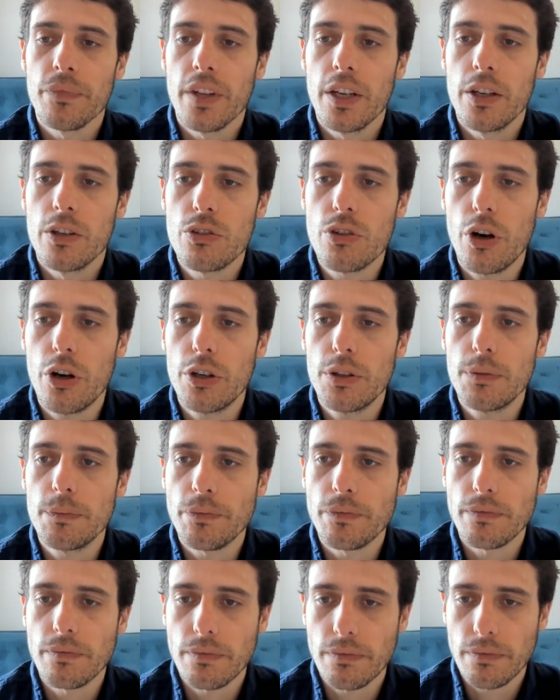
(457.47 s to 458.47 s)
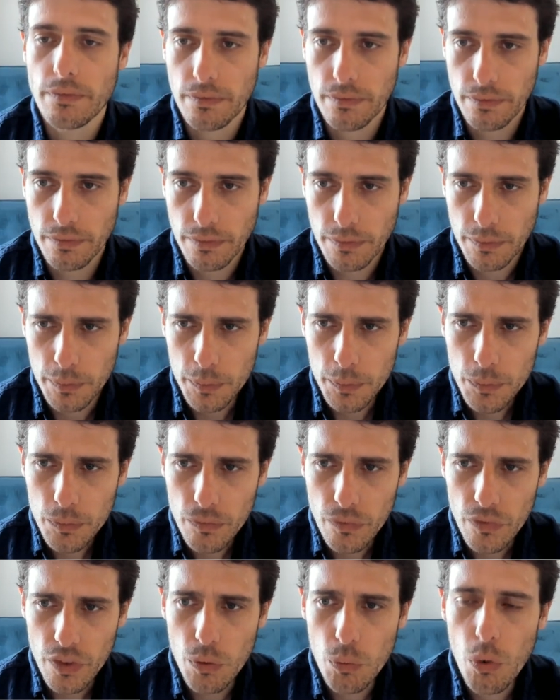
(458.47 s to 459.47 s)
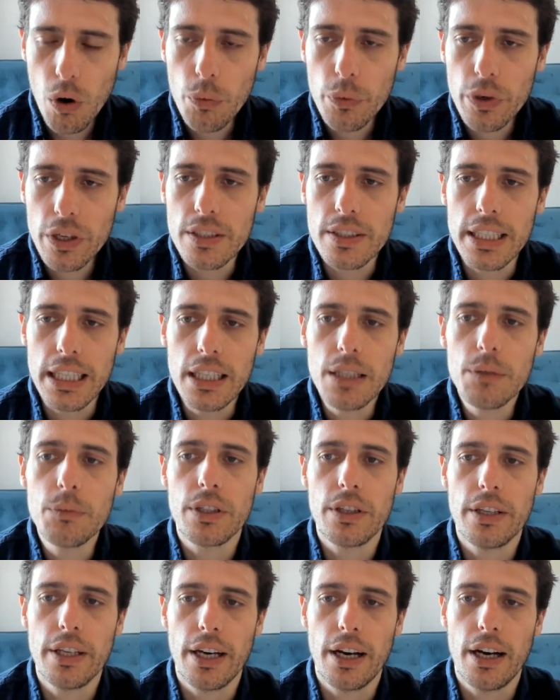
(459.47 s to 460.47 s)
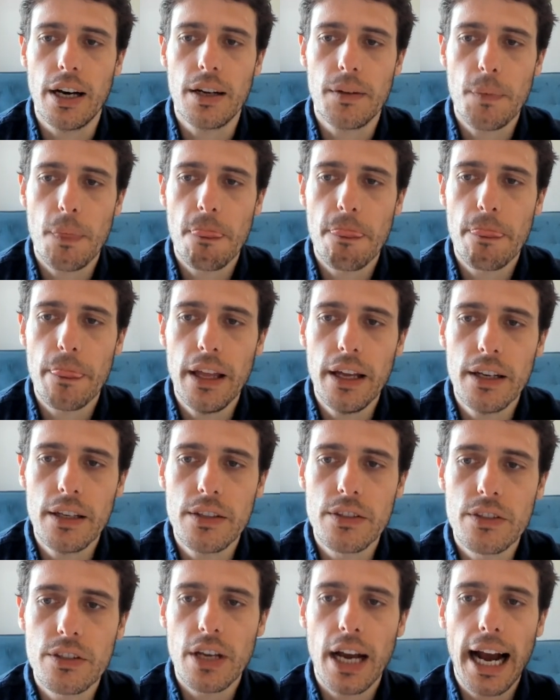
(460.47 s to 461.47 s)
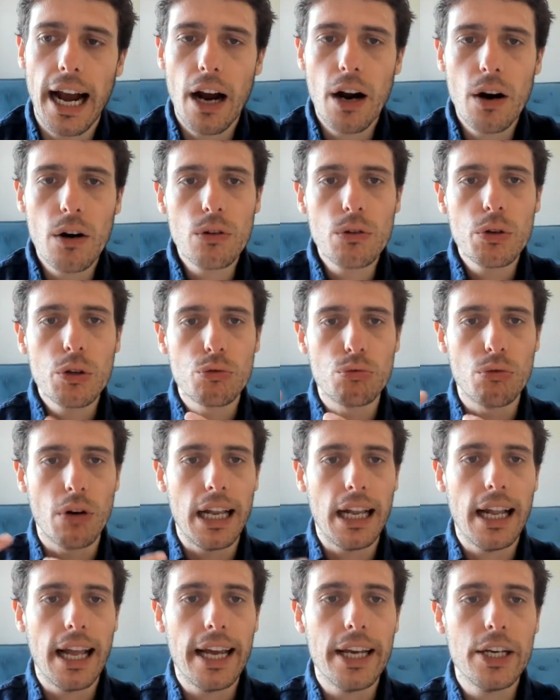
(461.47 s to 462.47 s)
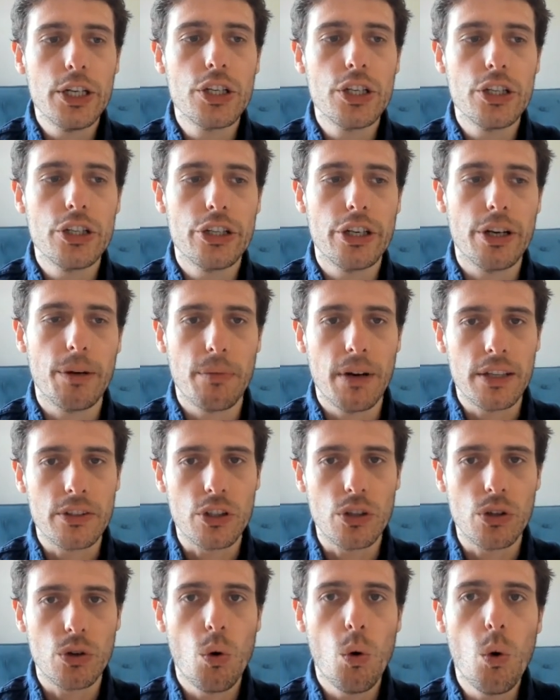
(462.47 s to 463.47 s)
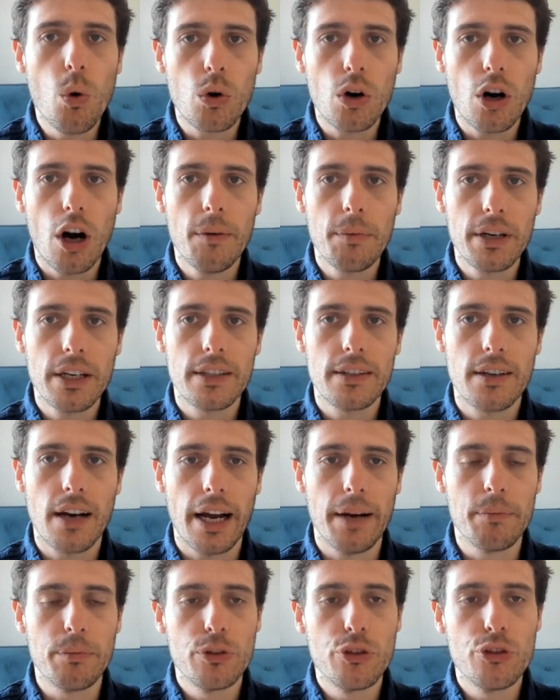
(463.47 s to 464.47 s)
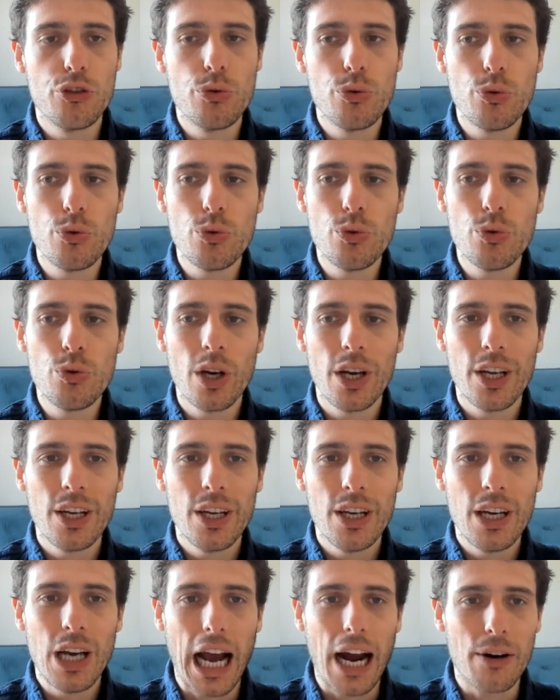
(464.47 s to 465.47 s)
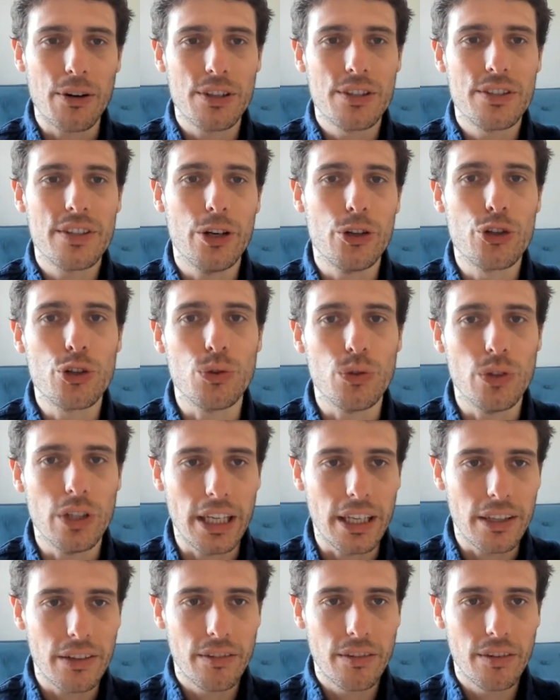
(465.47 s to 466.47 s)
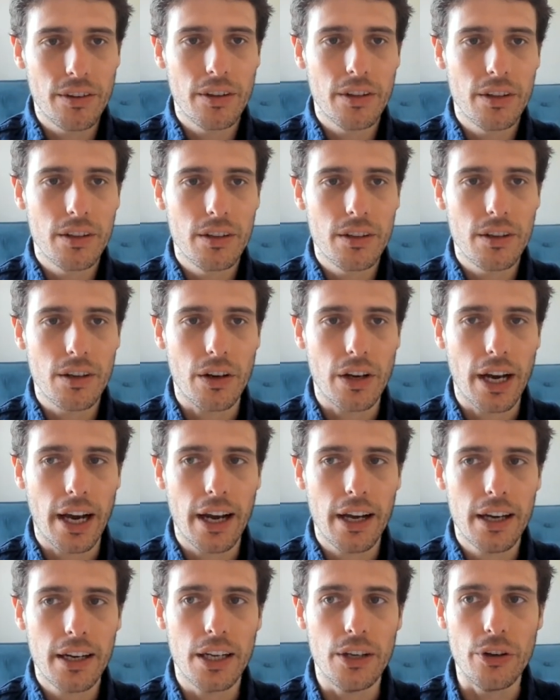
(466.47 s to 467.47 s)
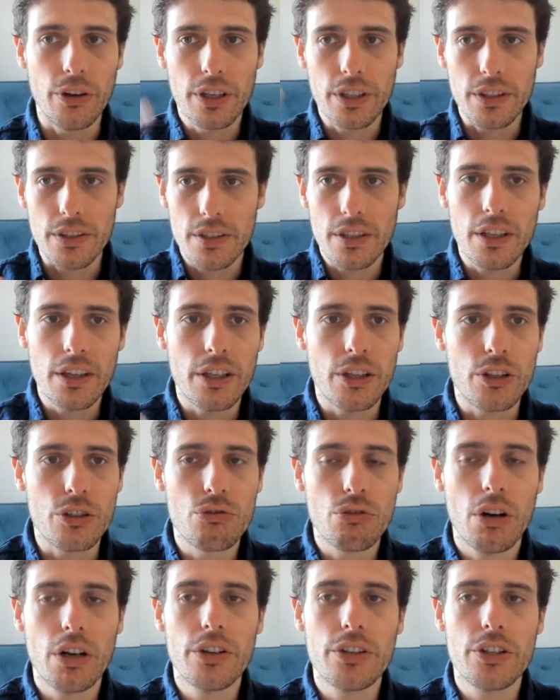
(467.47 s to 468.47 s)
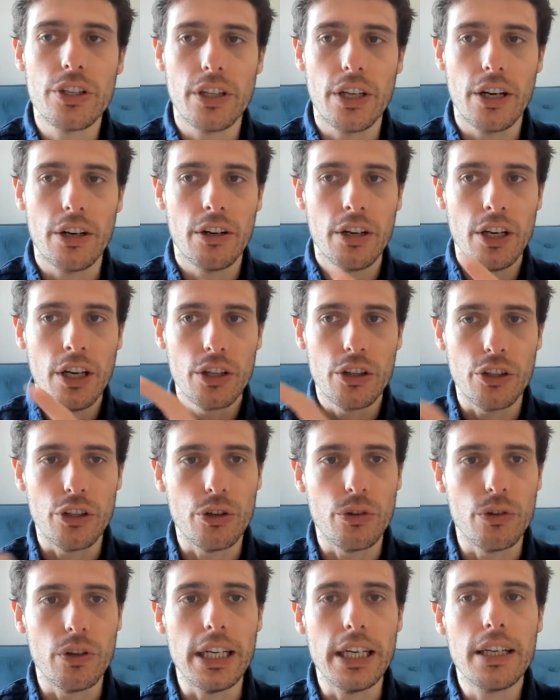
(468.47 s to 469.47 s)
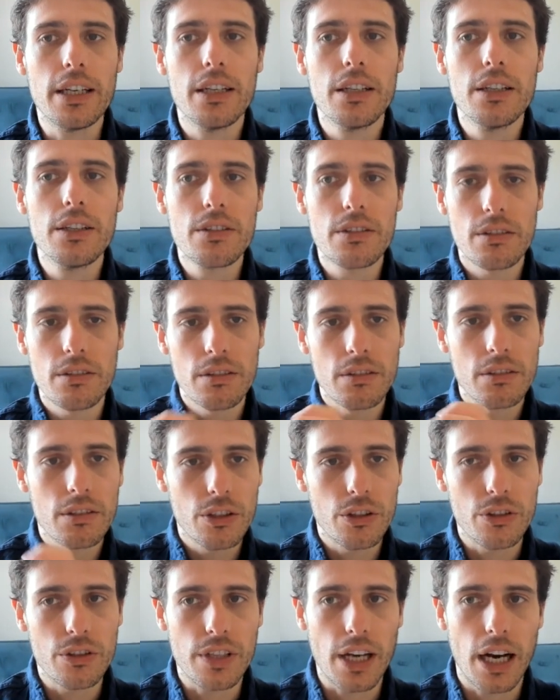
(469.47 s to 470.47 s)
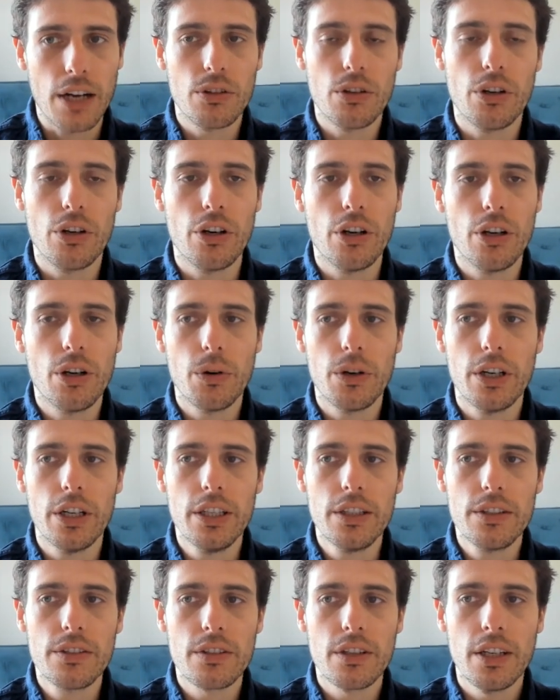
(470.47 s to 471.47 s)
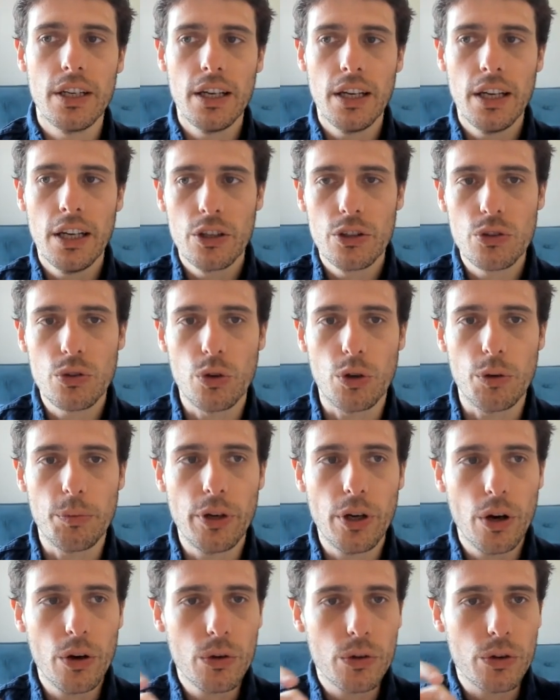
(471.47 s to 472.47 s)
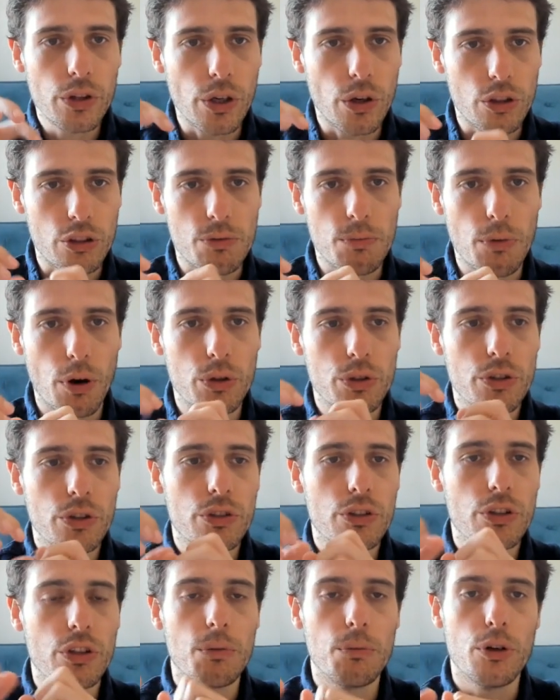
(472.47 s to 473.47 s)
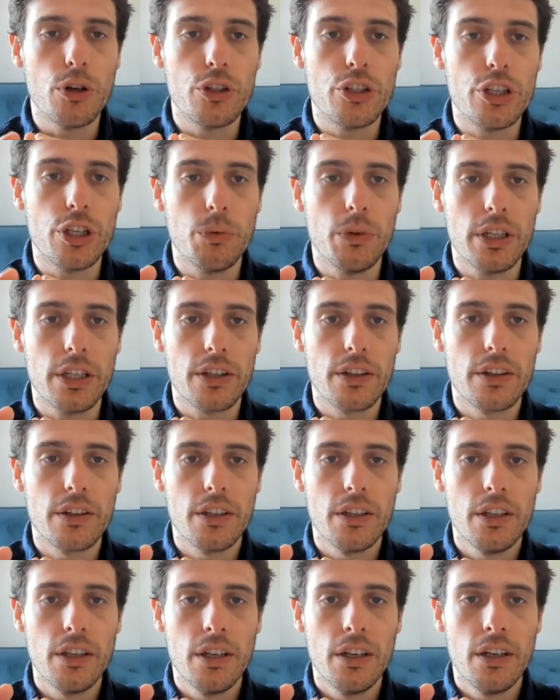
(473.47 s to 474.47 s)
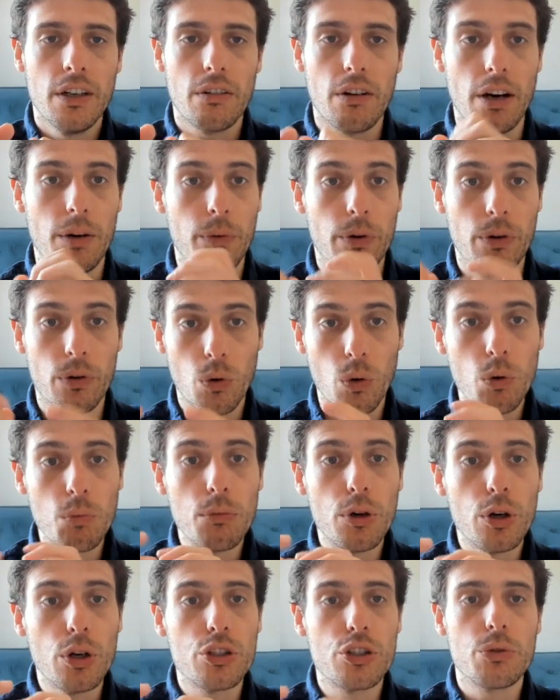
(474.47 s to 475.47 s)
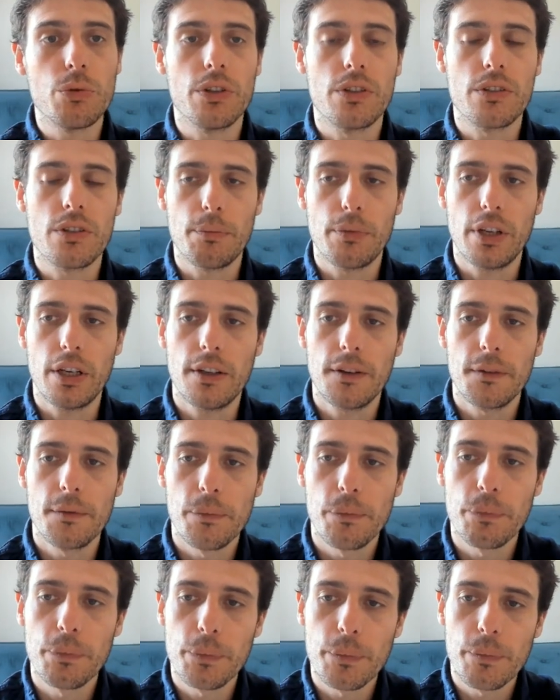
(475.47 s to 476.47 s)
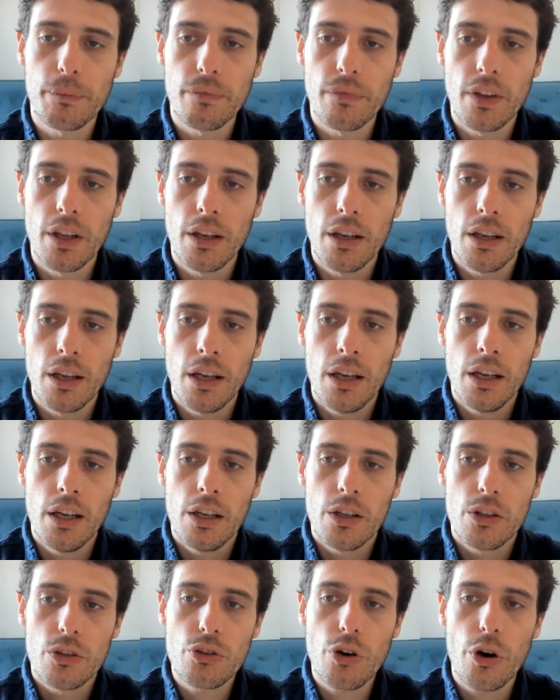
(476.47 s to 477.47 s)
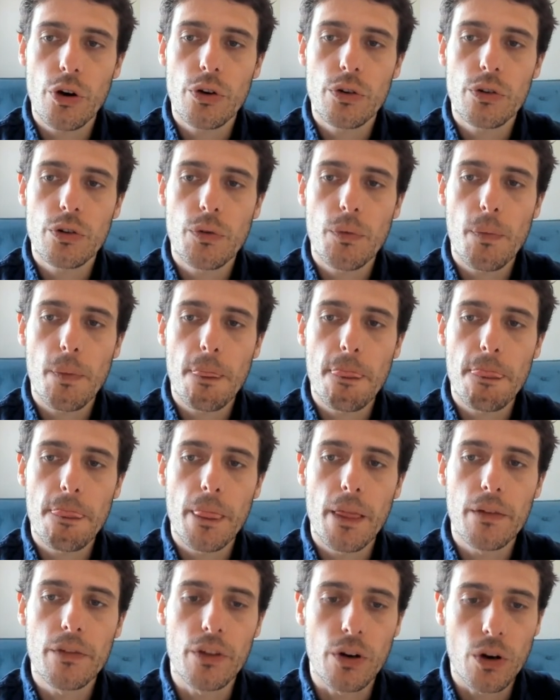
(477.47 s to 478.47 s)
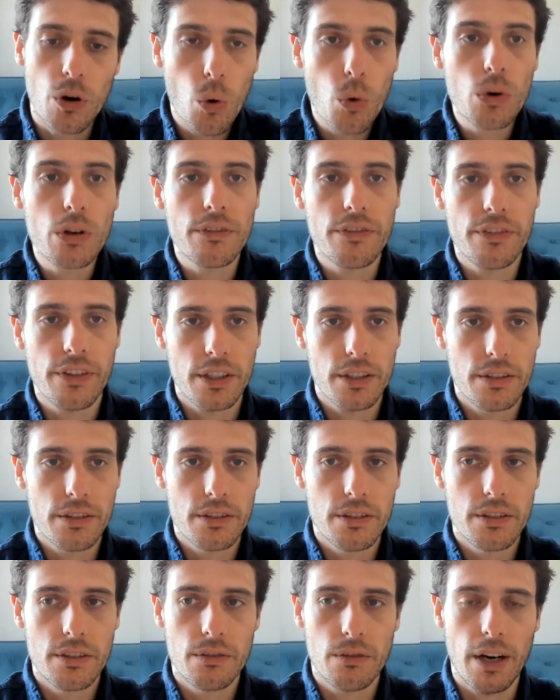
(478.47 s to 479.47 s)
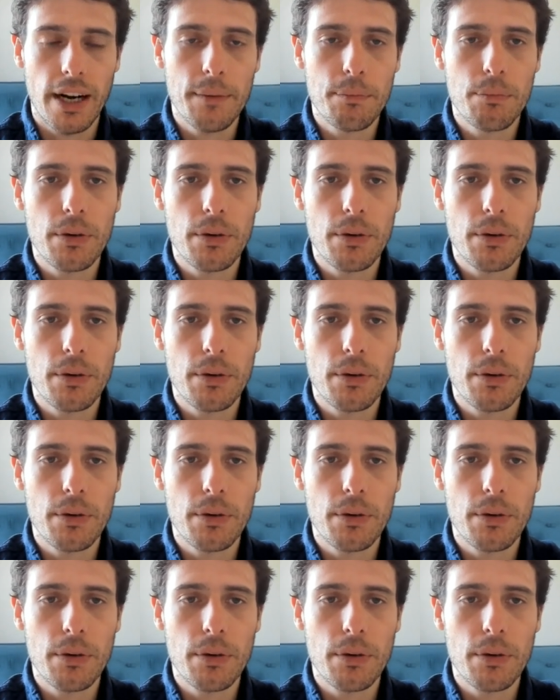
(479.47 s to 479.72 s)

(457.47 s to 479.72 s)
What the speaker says: So what we are dealing with here is our relationship as a core archetype to our essential needs. Okay, and you can see the astrology there, the uniqueness, South Node in Aquarius, Scorpio, the osmosis and the merging with, right? We're all merged with something. So the core of this, right?